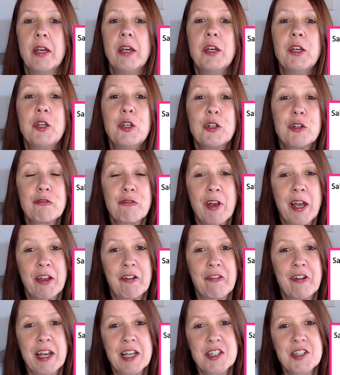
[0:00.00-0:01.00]
You're
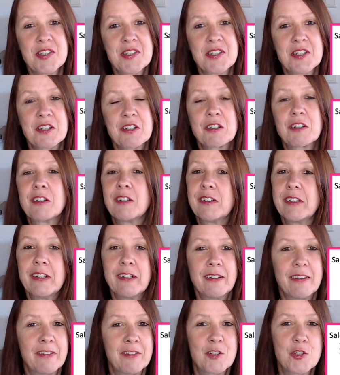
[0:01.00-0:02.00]
VAT registered,
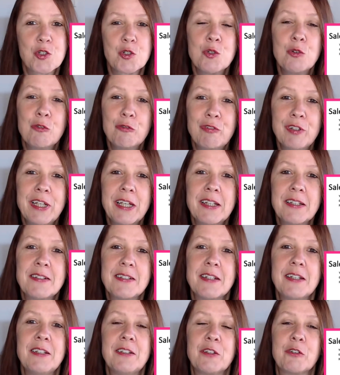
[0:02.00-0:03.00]
clearly there's no
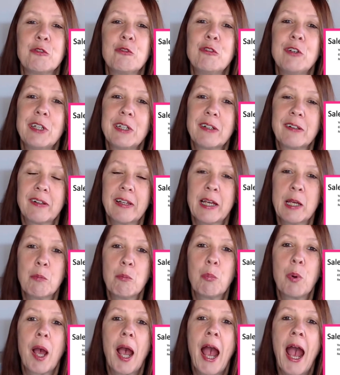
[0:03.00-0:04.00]
VAT to
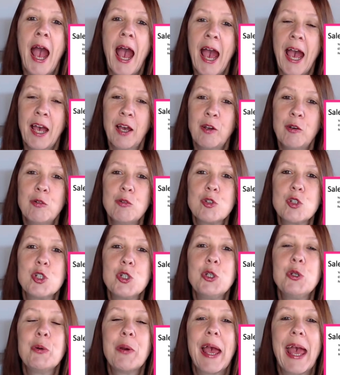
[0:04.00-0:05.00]
reclaim, but how do
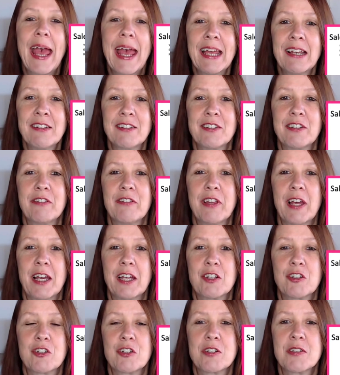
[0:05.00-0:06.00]
you enter
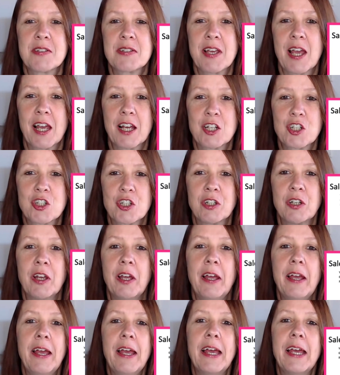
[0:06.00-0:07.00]
that
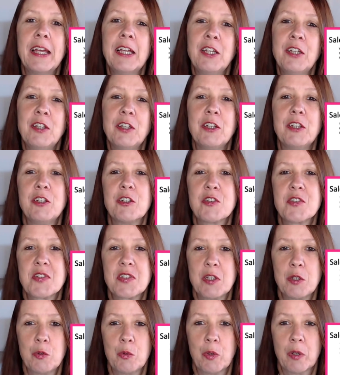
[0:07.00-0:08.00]
transaction in your
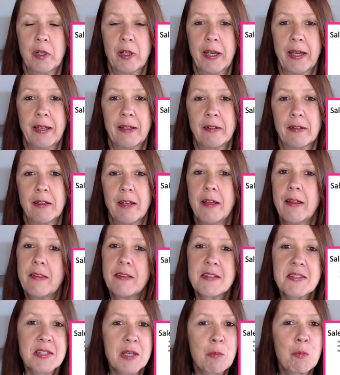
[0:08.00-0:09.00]
Xero account?
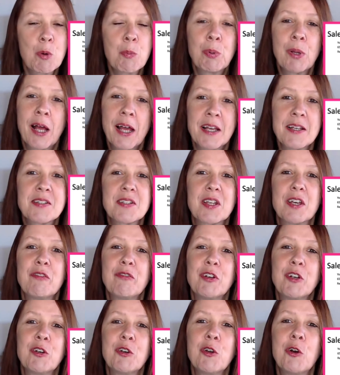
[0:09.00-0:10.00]
The same applies
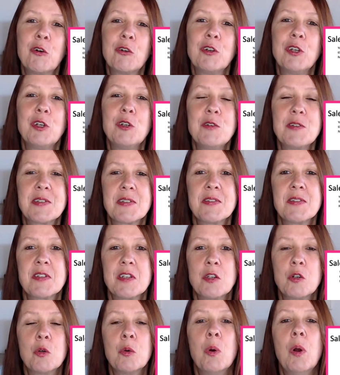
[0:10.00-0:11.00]
if you're not using
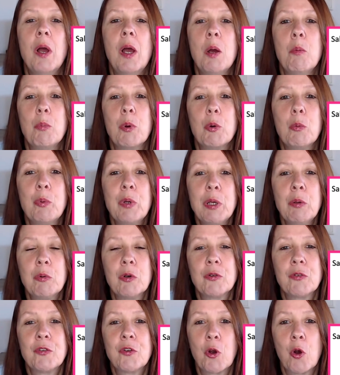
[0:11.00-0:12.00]
Xero, but we
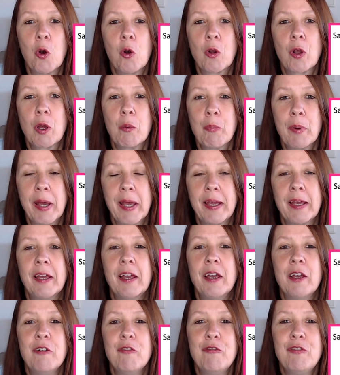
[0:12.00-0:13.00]
will talk about
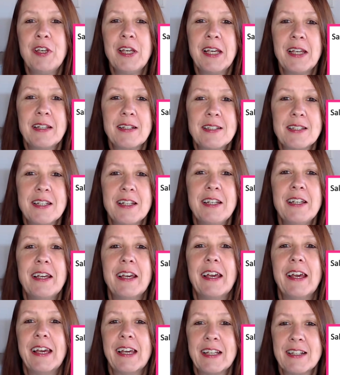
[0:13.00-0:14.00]
VAT
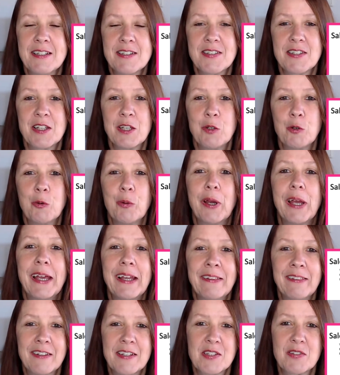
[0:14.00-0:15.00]
in Xero
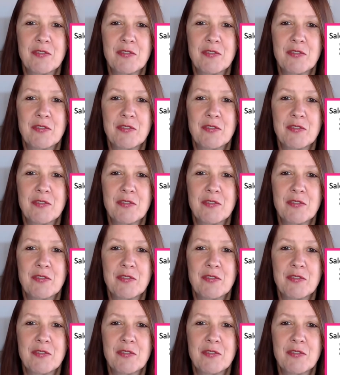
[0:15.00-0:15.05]
in this